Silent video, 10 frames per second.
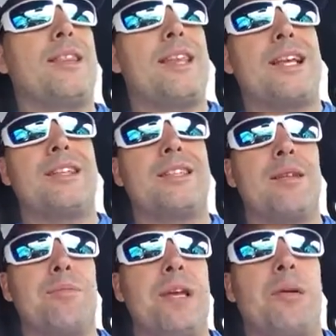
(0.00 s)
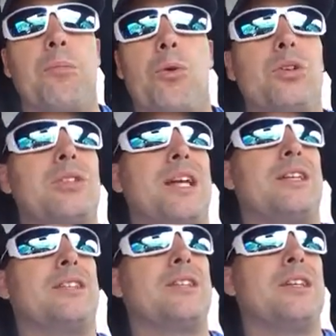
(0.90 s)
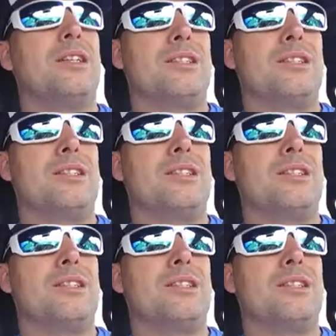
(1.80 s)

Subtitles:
the things that make more sense